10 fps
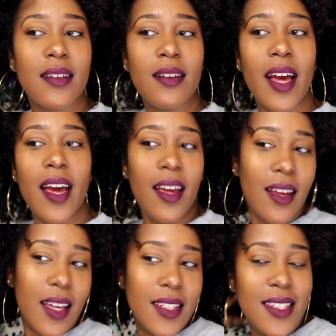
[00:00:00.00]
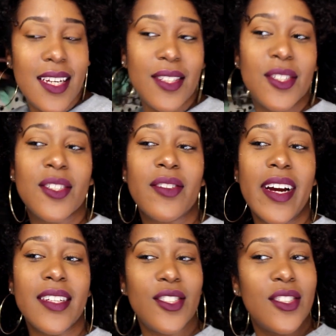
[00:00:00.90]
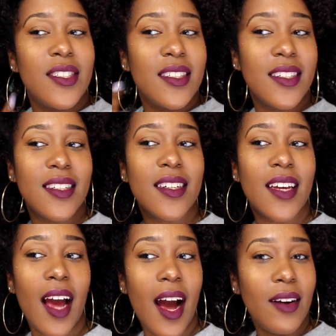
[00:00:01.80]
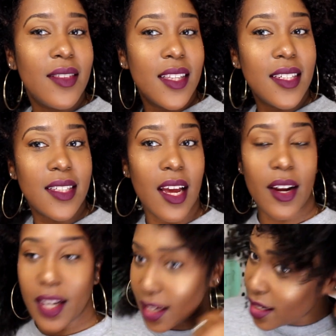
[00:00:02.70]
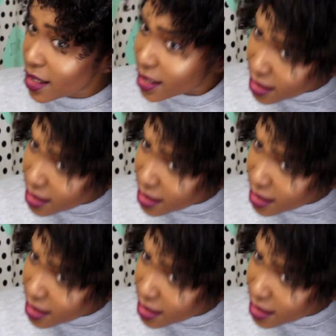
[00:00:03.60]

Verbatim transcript: Okay, it did stretch out this area.